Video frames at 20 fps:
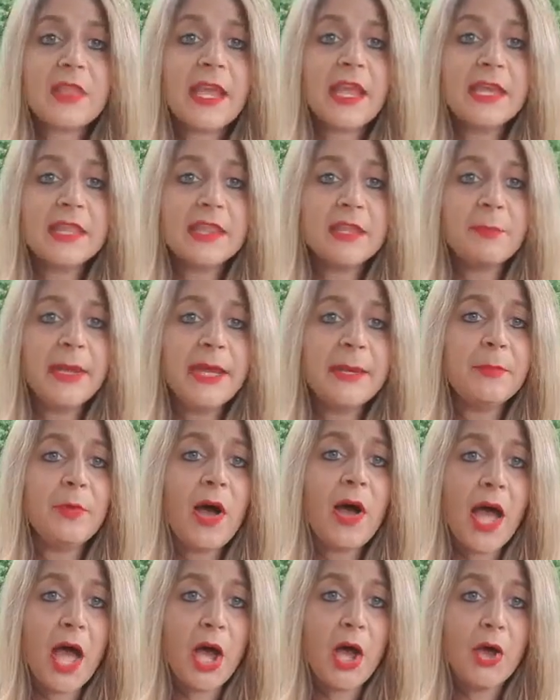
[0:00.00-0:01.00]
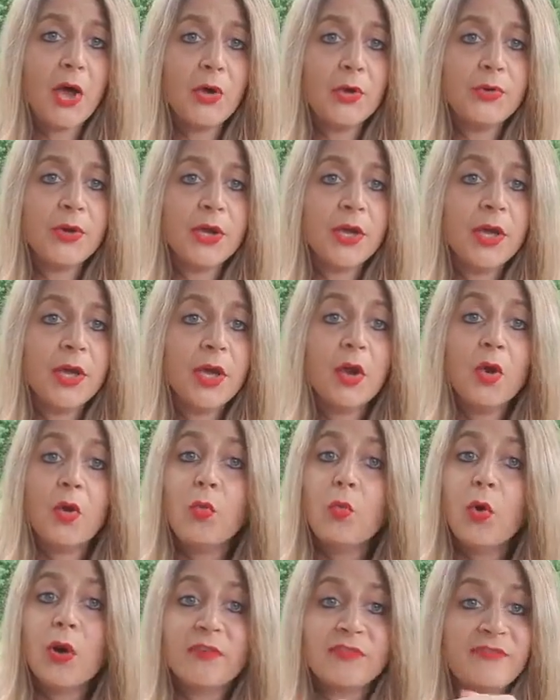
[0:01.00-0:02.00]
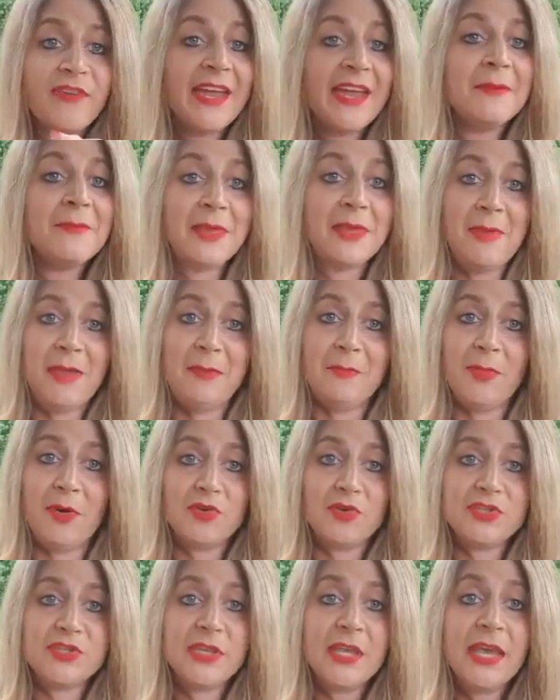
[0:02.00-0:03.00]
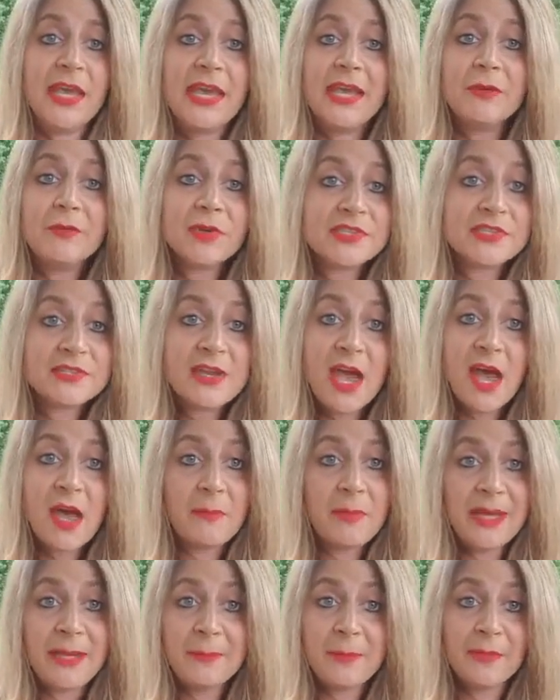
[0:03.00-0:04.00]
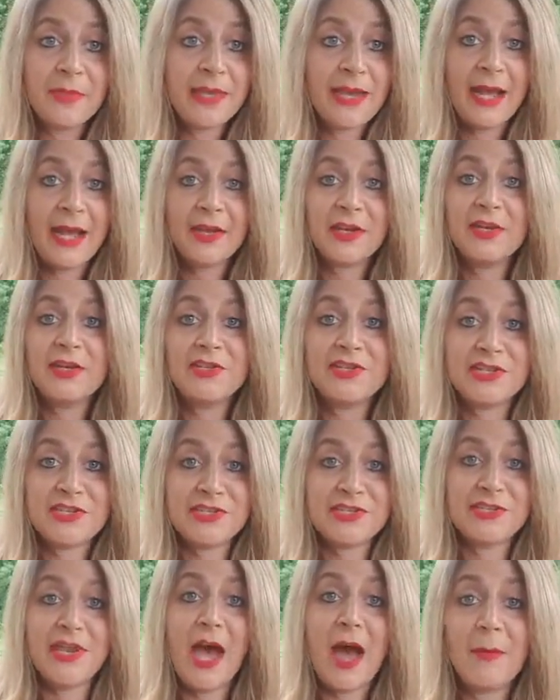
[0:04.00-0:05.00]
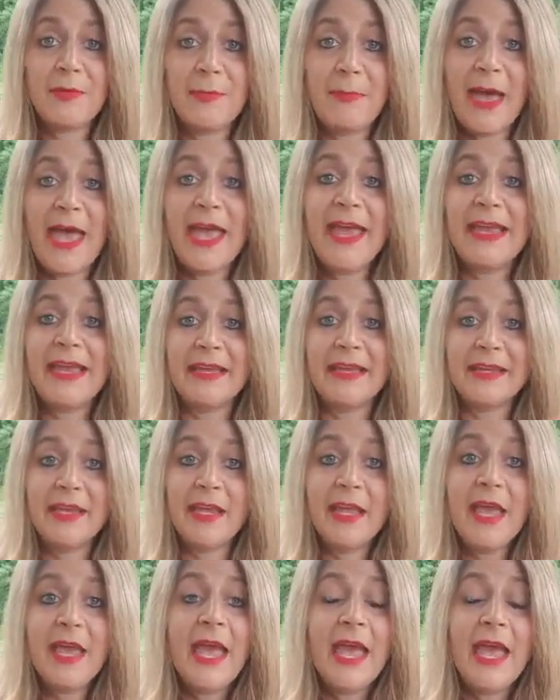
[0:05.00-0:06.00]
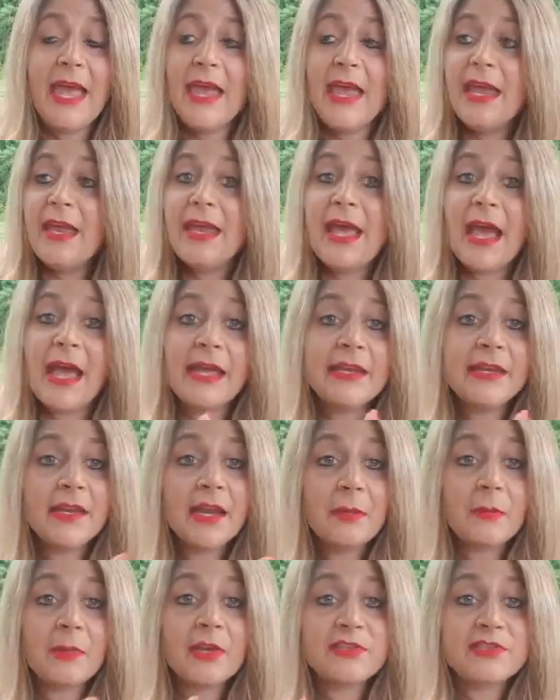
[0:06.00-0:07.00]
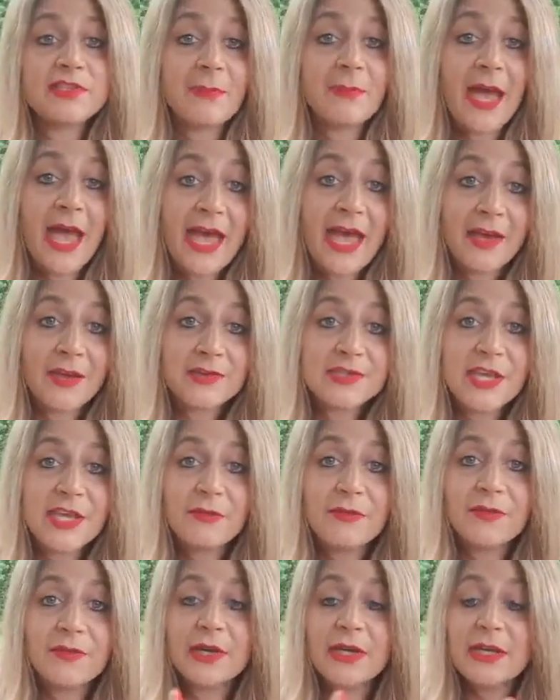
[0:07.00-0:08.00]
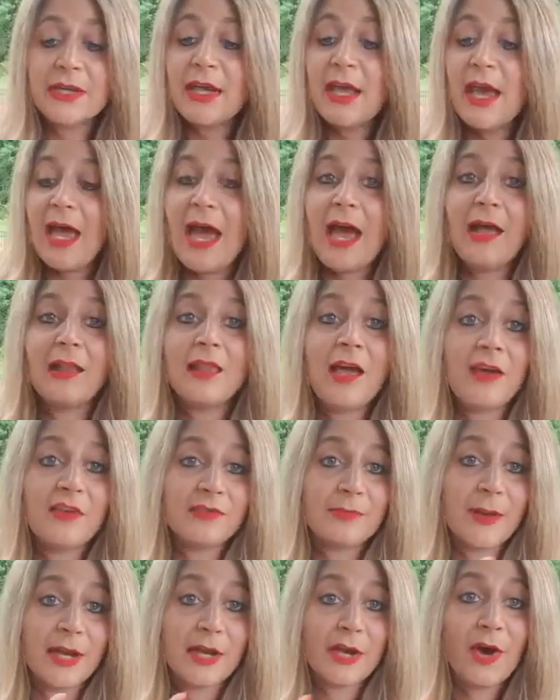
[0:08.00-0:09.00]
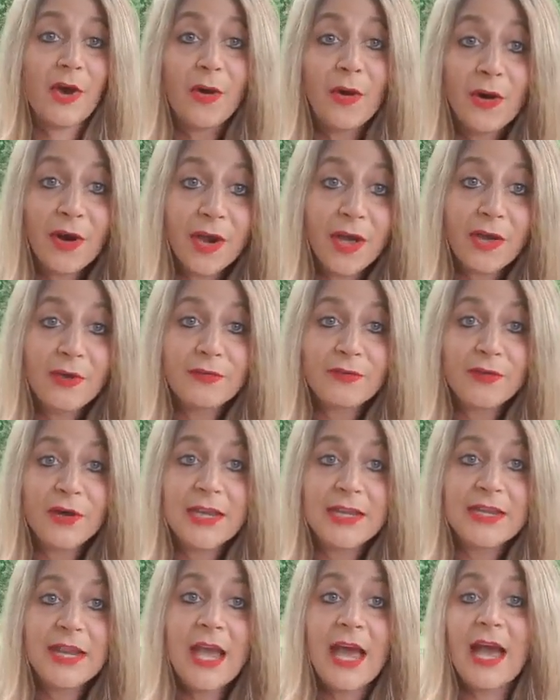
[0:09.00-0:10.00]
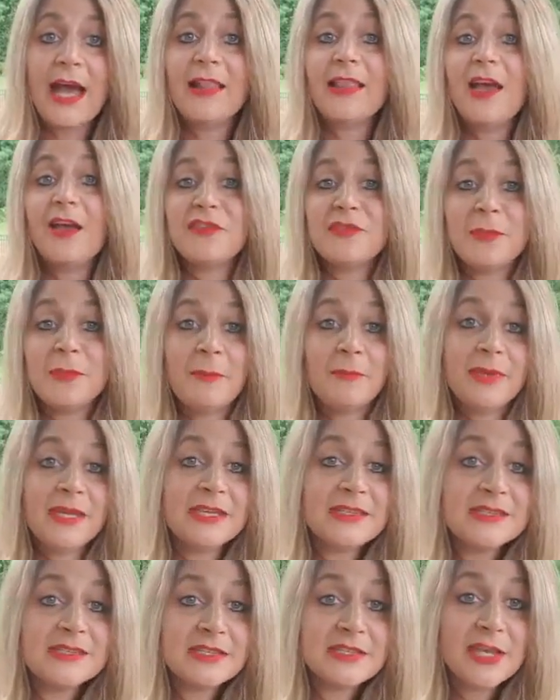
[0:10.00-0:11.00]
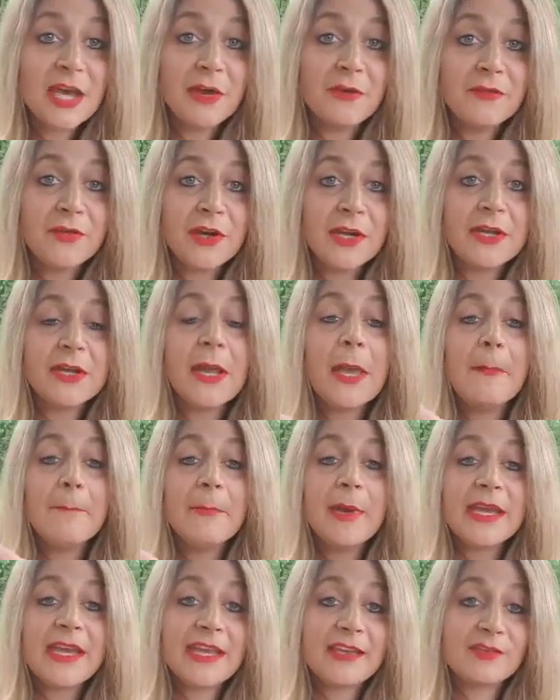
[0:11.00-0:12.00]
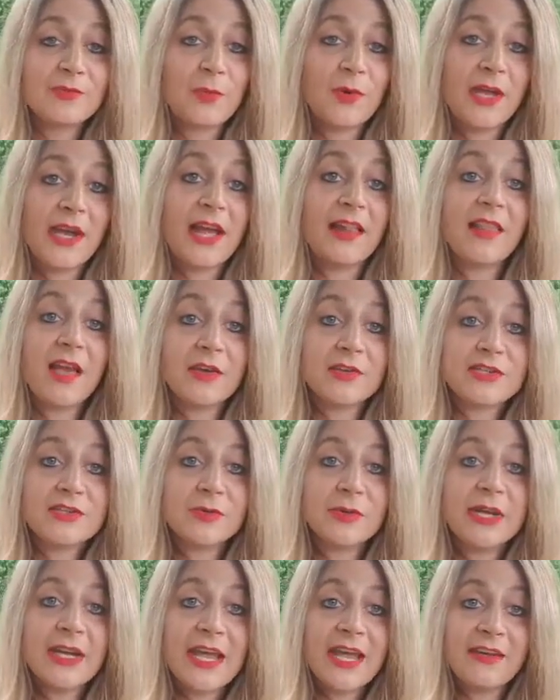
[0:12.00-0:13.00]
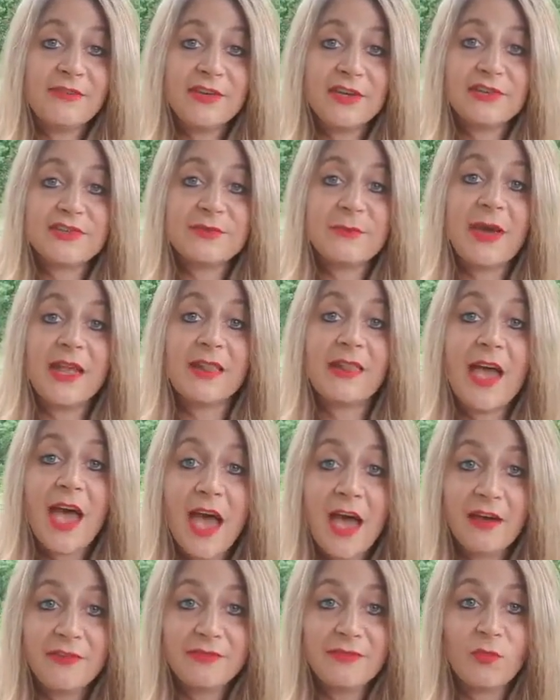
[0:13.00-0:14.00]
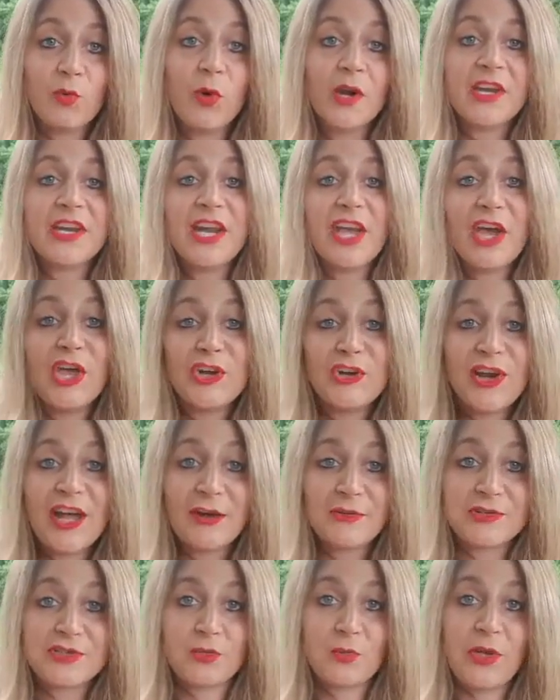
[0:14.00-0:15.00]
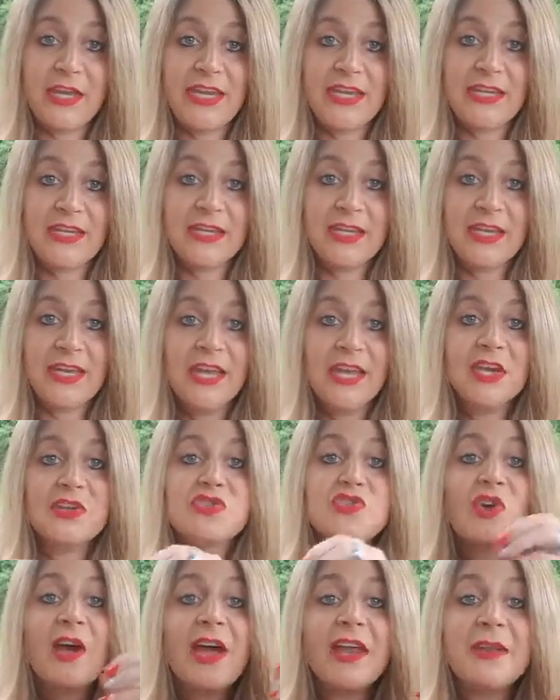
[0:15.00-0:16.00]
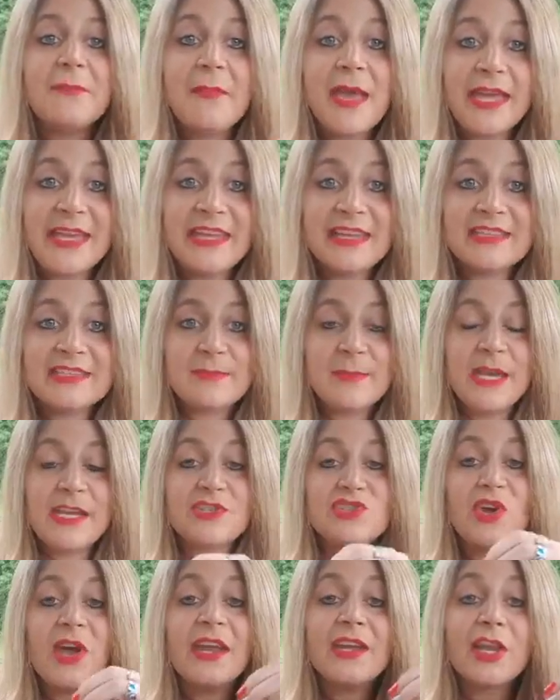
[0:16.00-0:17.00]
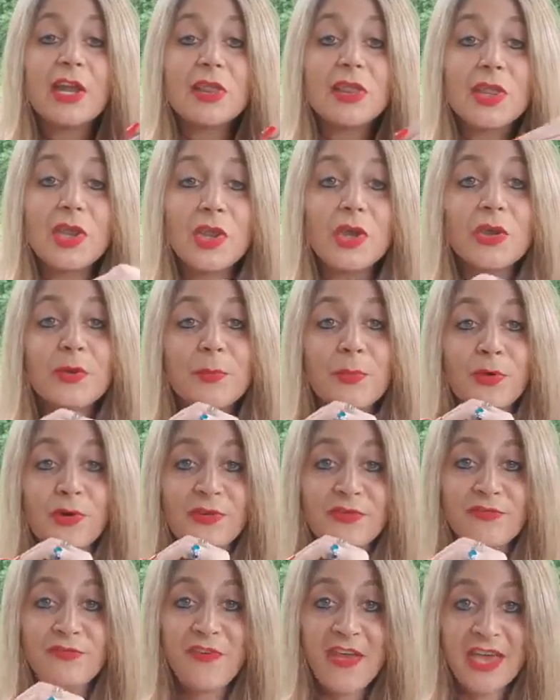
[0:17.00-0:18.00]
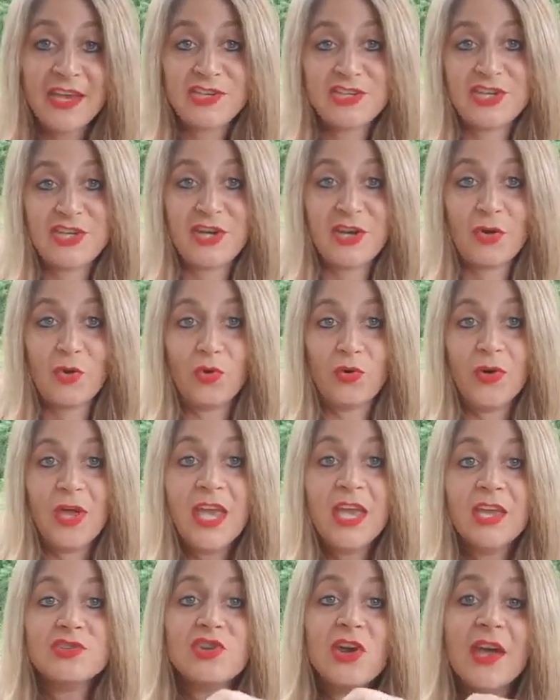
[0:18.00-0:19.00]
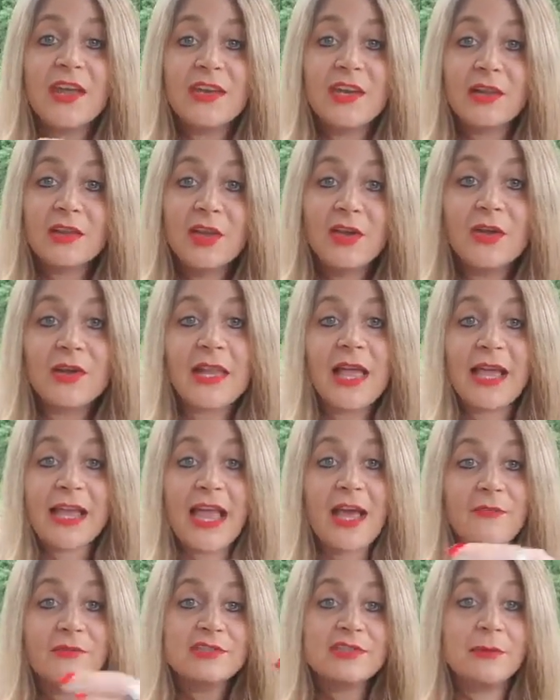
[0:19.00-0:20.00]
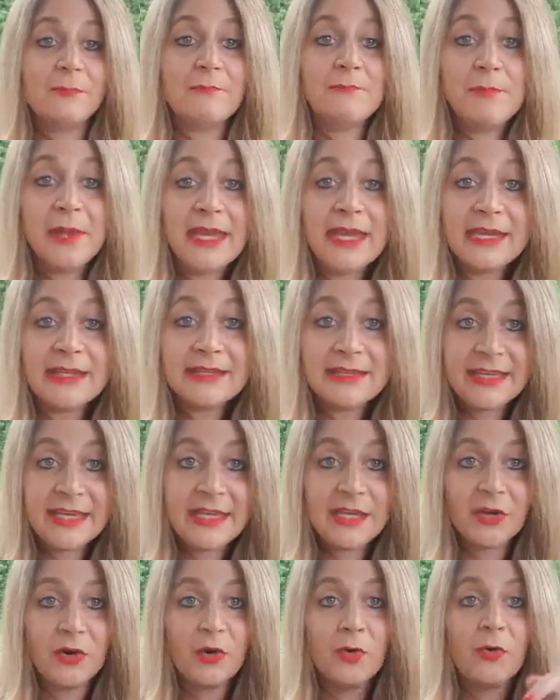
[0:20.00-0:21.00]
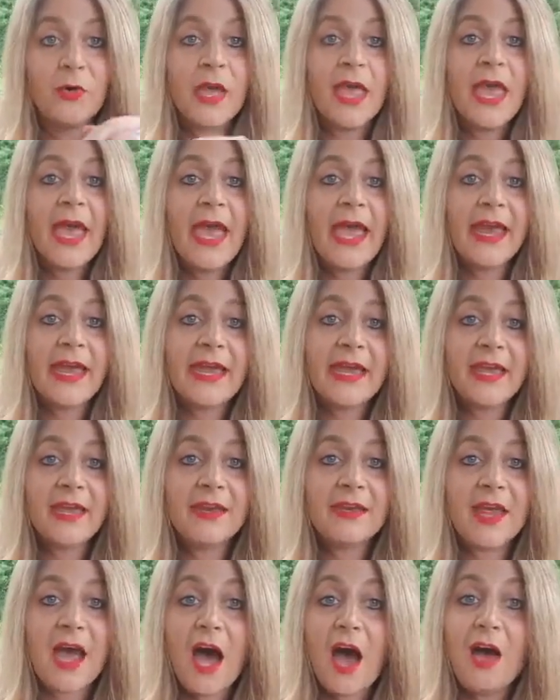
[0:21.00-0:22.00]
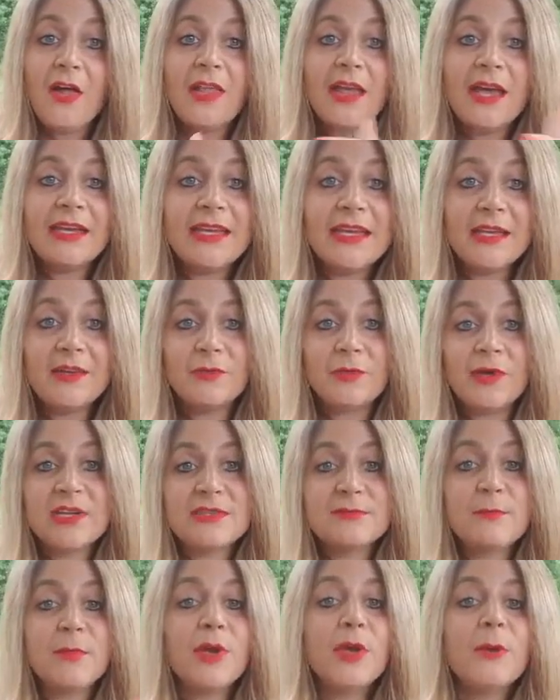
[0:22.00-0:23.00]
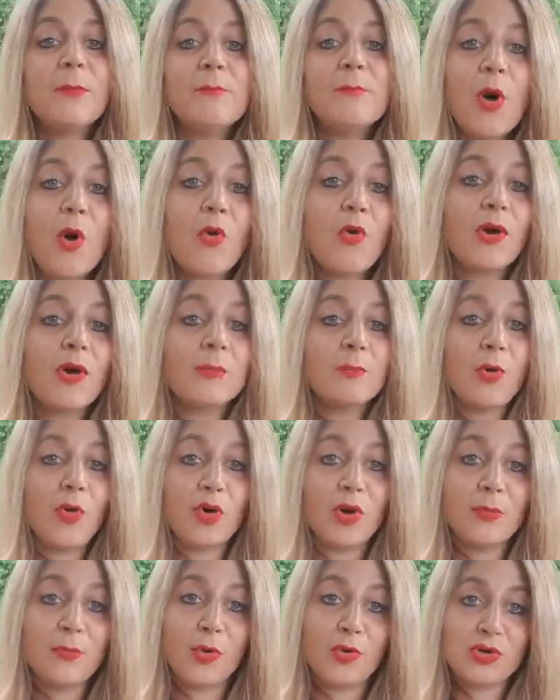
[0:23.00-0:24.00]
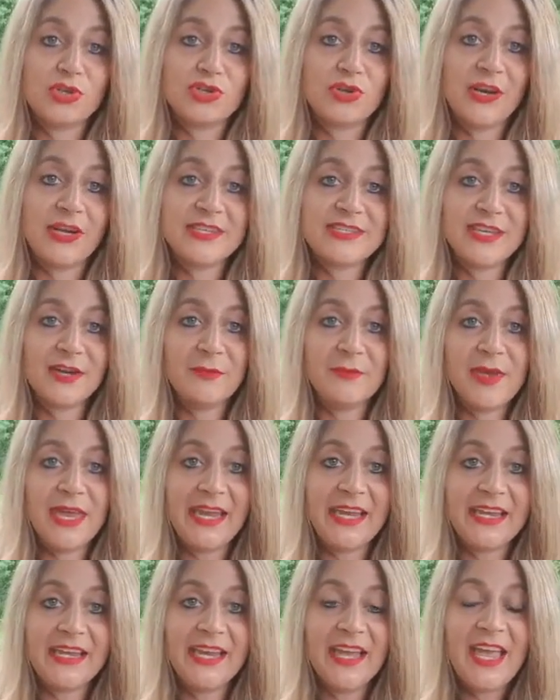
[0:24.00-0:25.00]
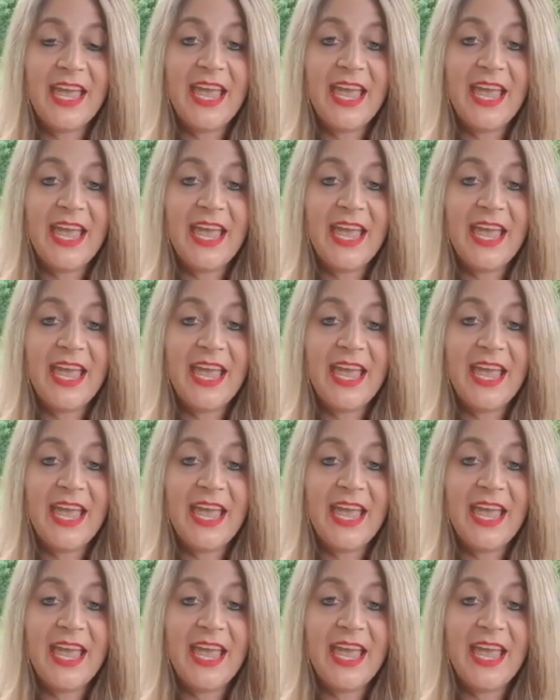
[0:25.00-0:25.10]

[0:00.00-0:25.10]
And the people I owed were family members. It was not people that I could have just stopped paying. And I ended up losing my house over it. I lost my car over it. I lost my business over it. But guess what? I lost 3.5 years of my life working 100 hours a week, trying to make ends meet, trying to look professional, trying to look like I was a big deal. And all I did was put more and more and more stress on me.